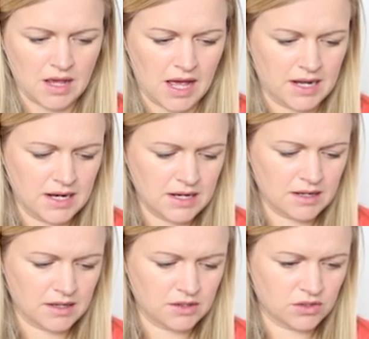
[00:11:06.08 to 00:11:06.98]
Any?
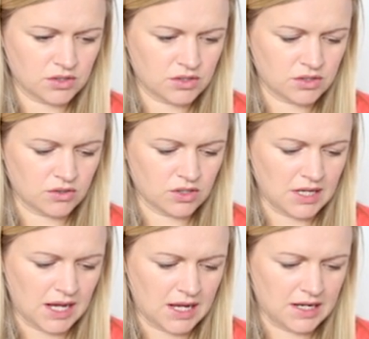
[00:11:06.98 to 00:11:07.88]
Can I just
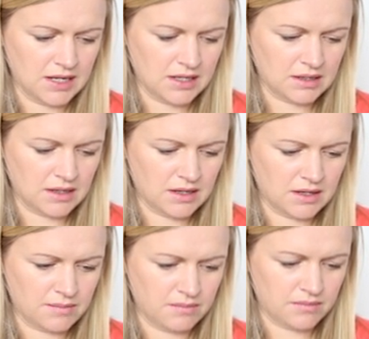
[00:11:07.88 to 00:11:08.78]
join any?
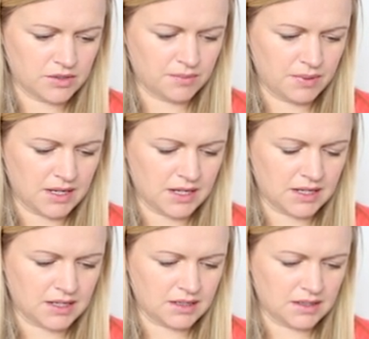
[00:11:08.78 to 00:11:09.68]
Um,
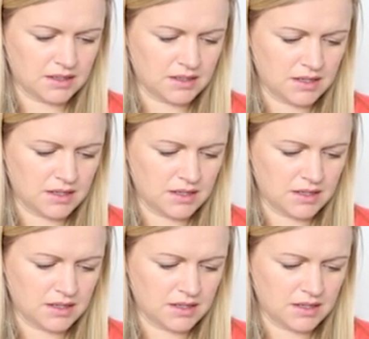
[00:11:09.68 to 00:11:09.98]
Japan.